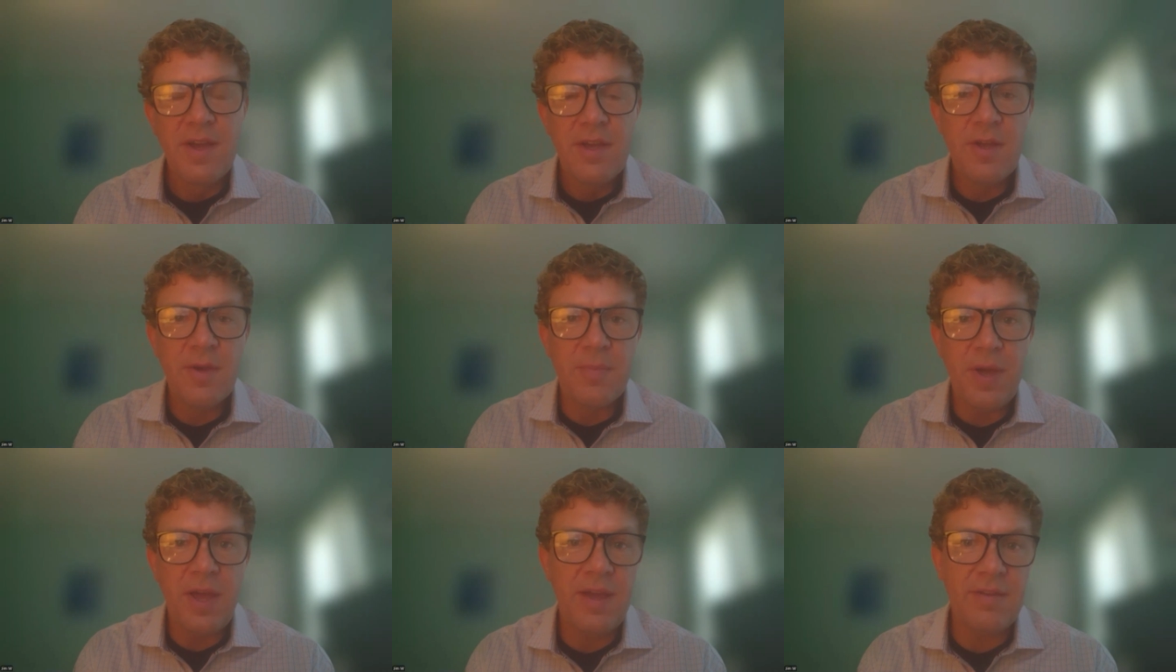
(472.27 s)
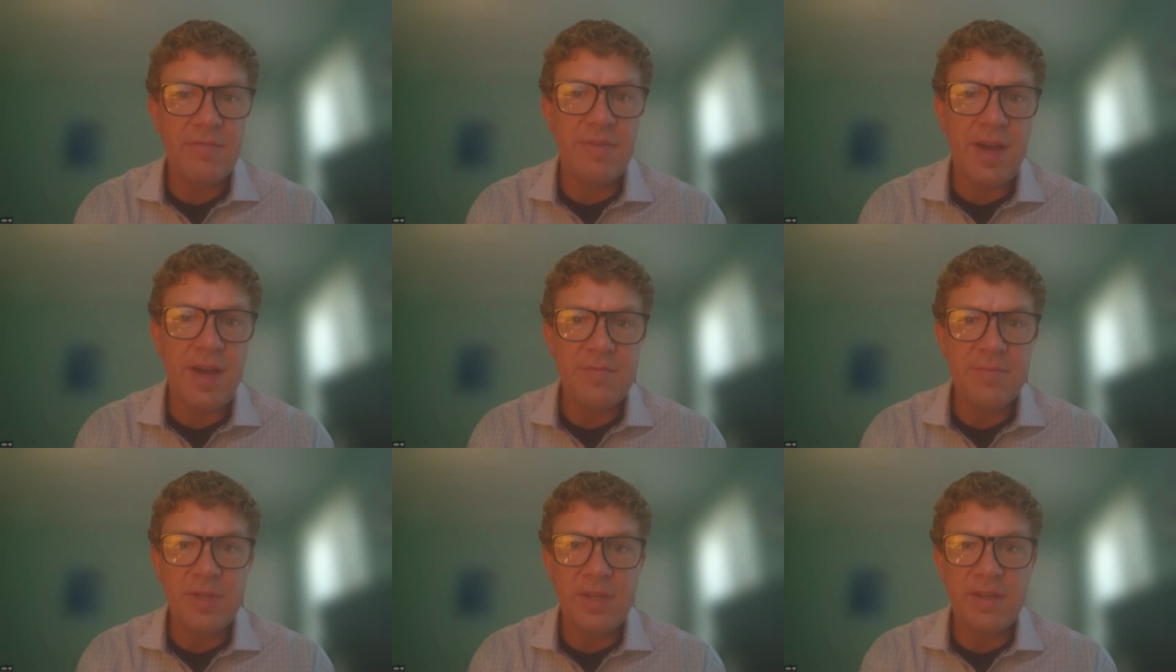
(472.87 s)
you're paying
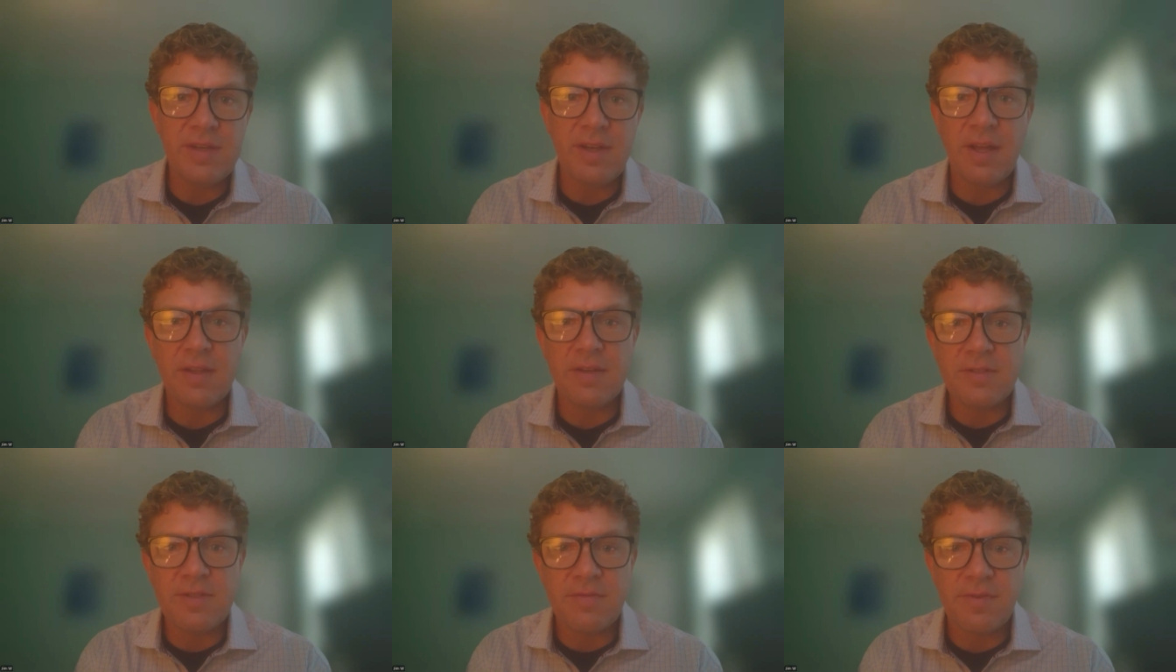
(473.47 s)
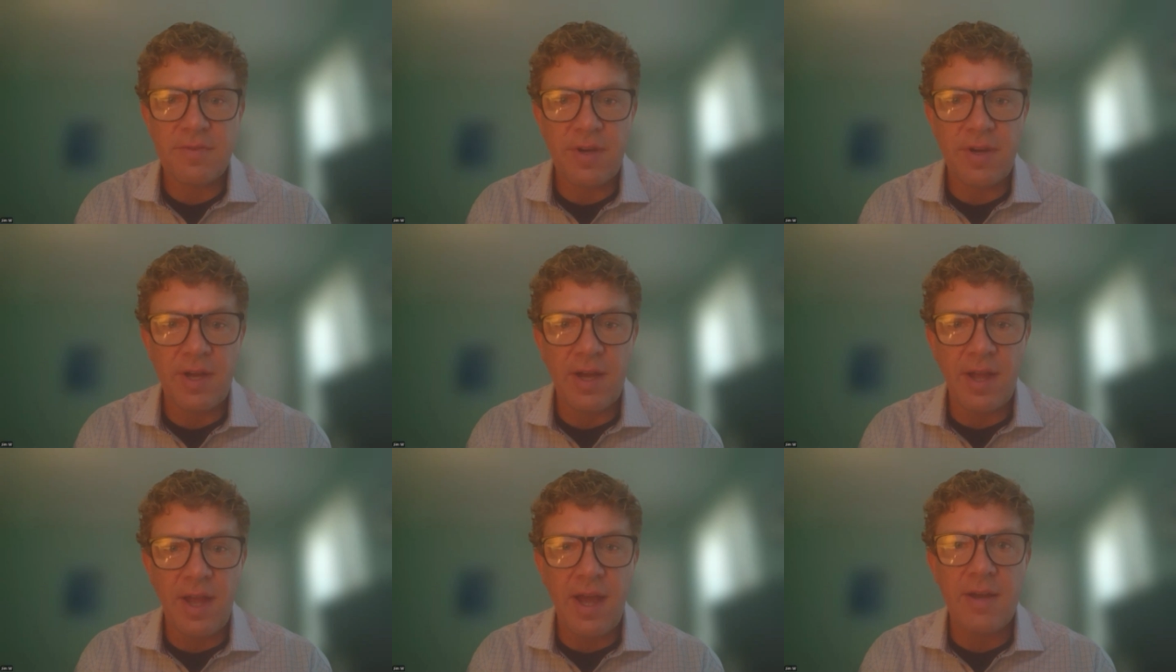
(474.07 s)
$5 million for
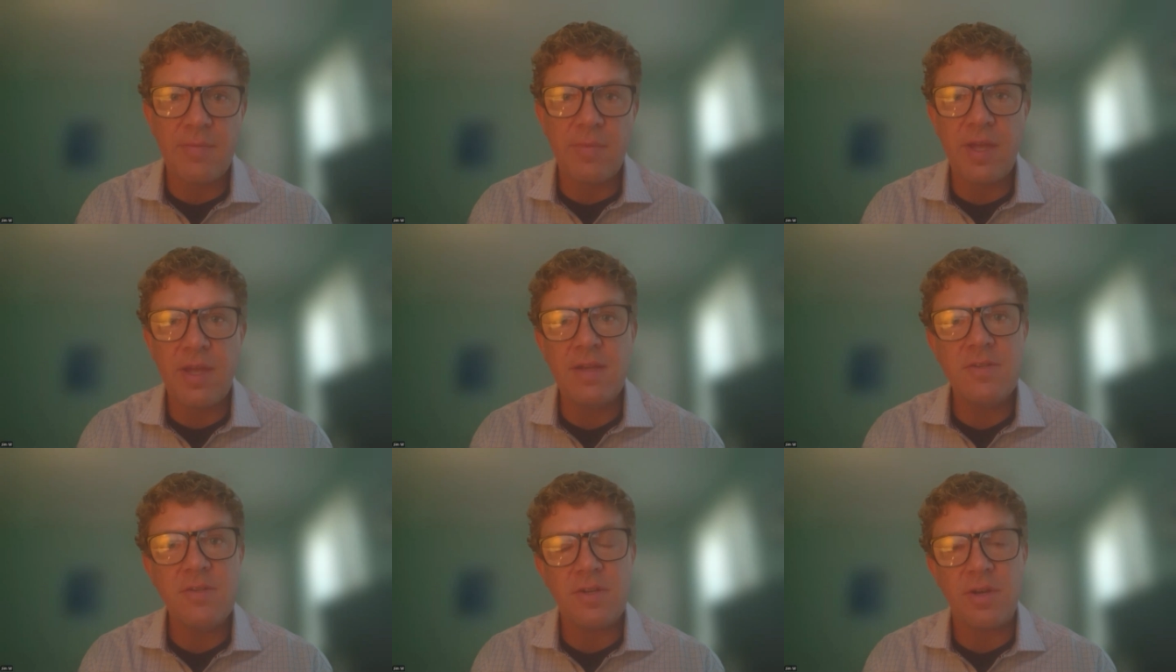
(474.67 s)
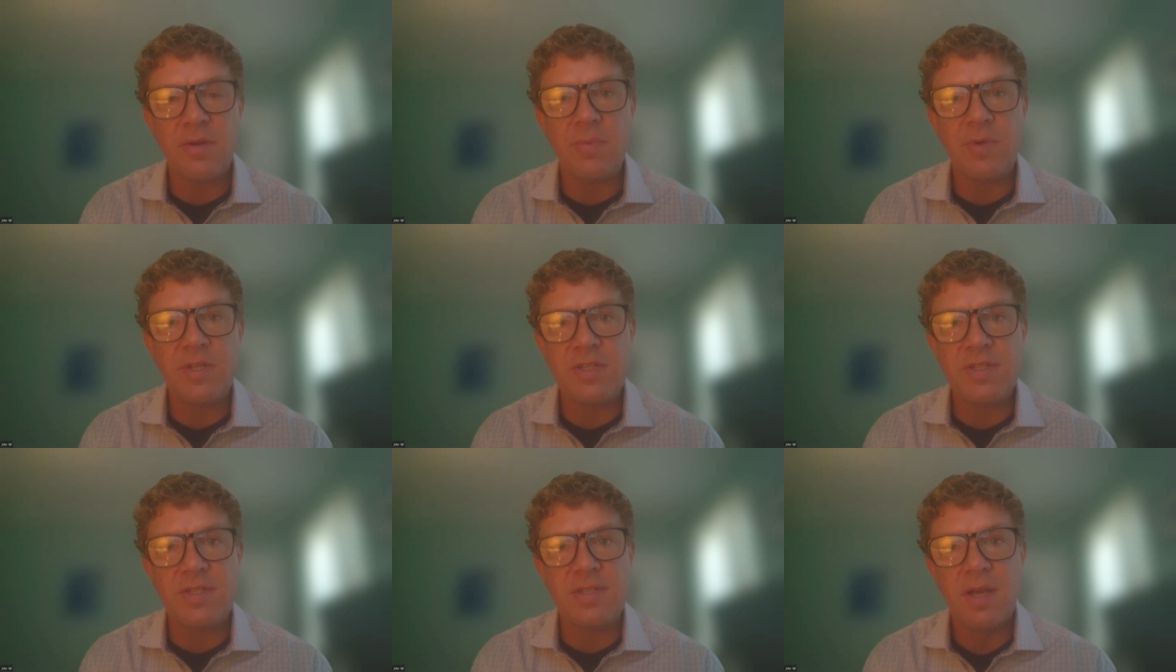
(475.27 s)
a guy to be injured,
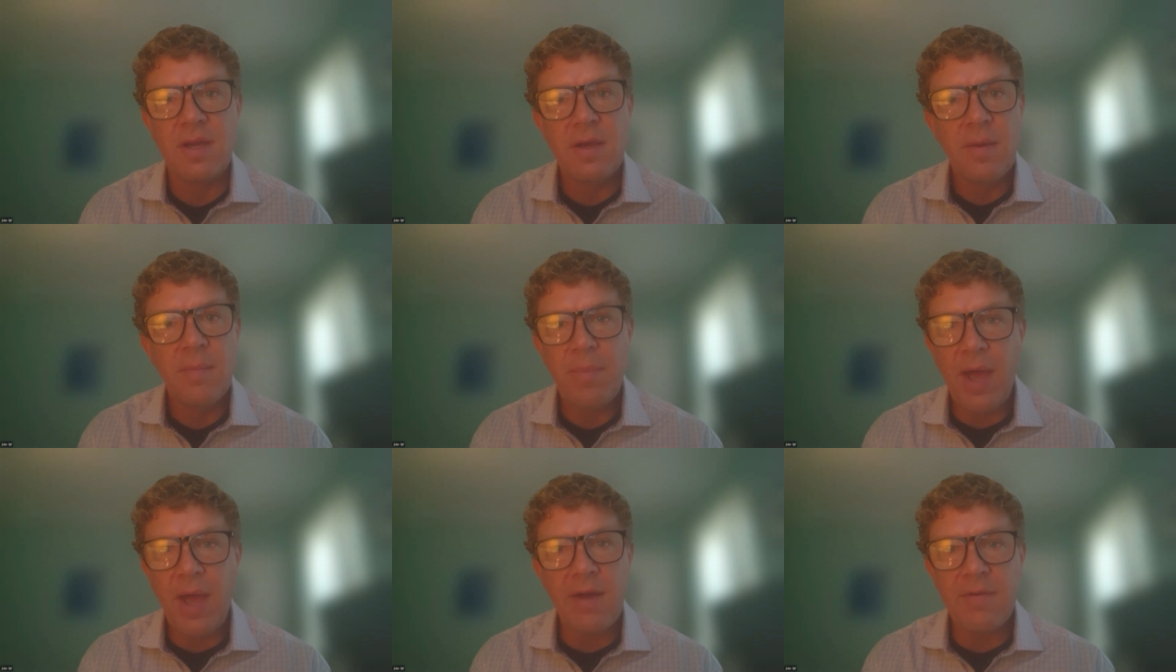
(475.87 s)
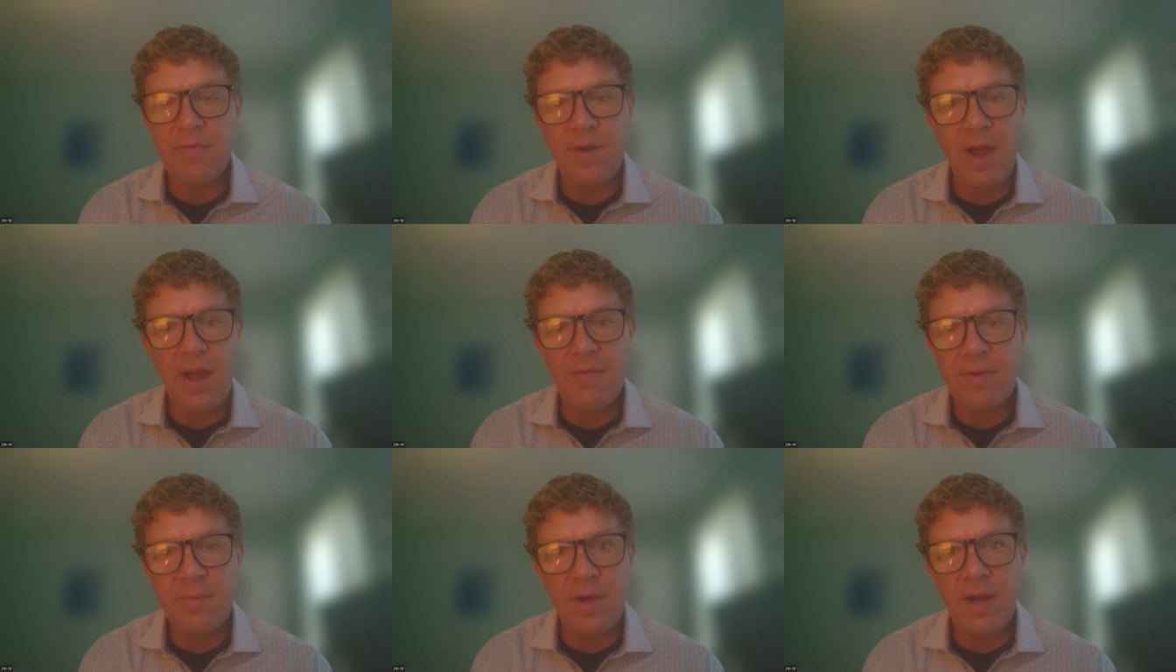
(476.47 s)
which is bad for
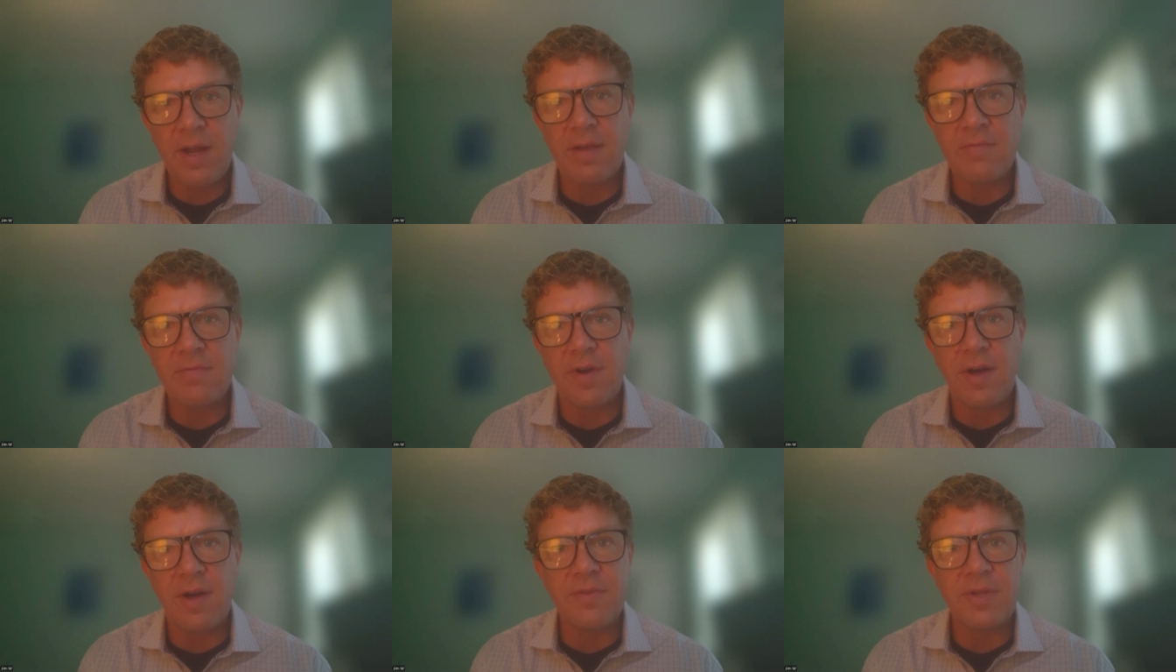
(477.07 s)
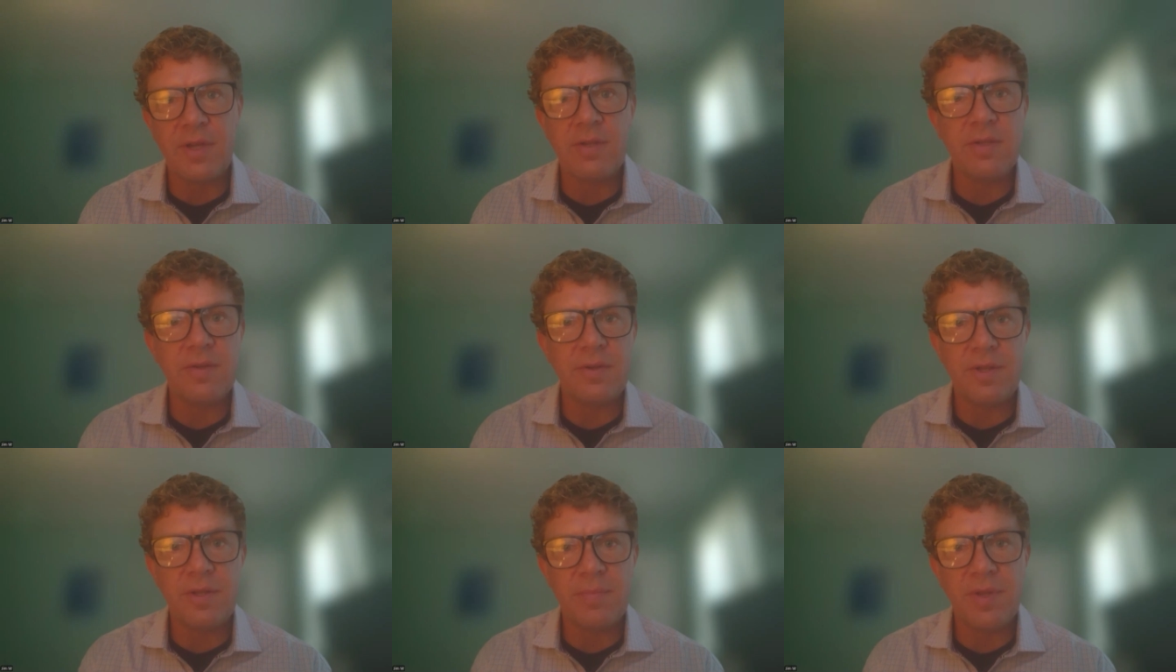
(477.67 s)
everybody involved,
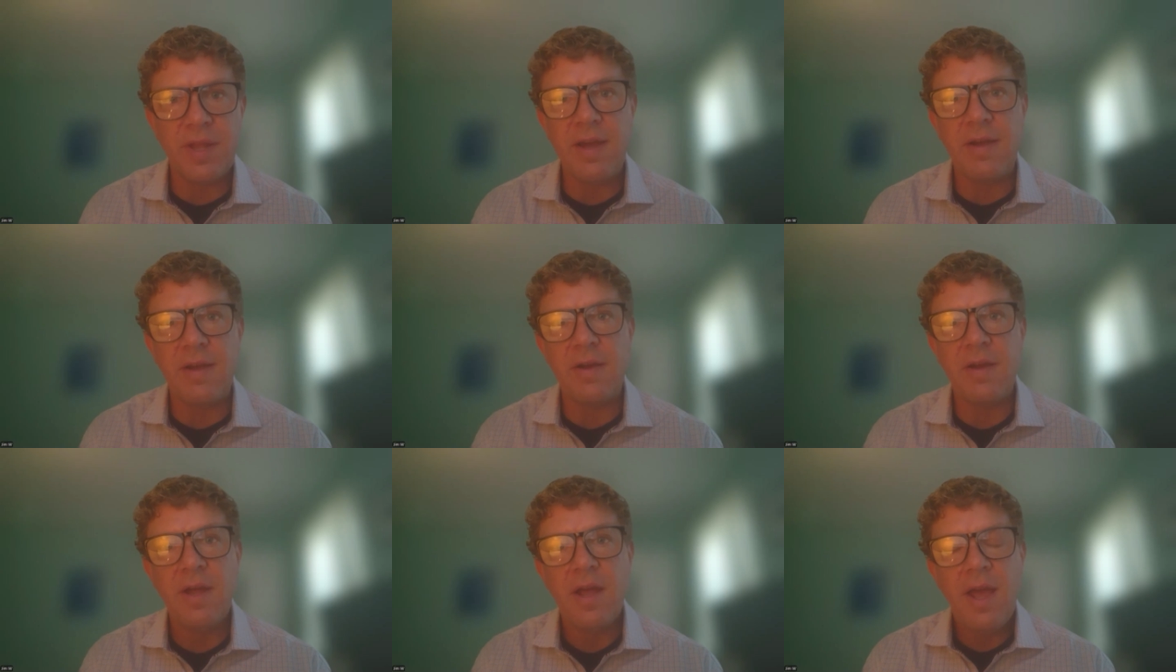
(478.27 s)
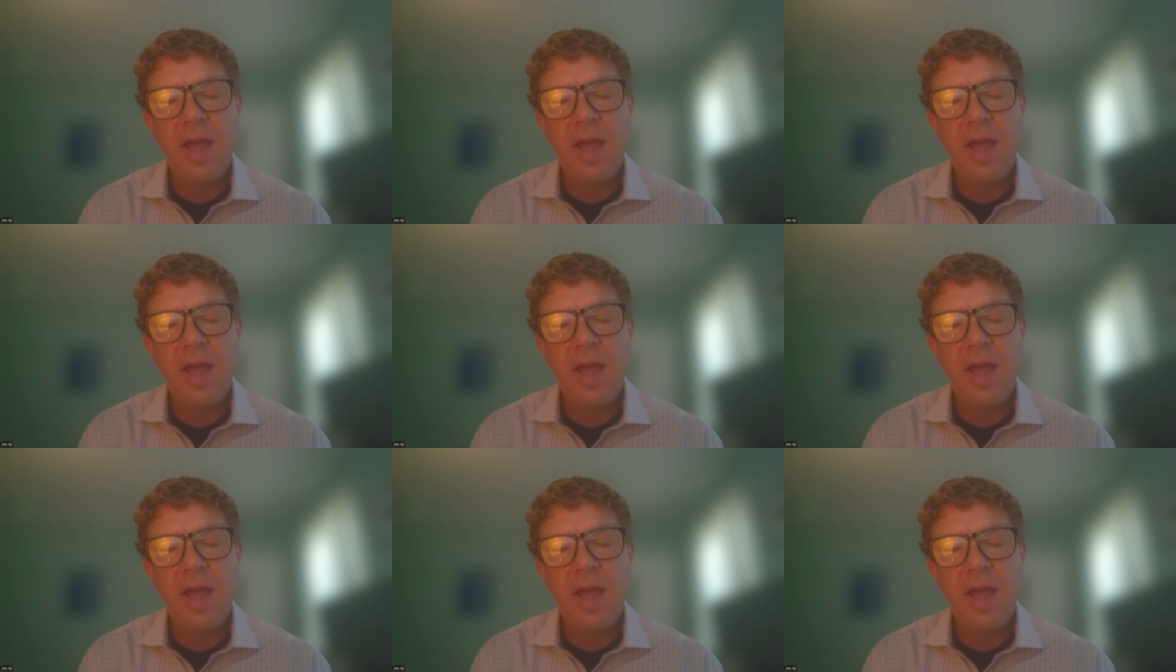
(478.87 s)
including the player.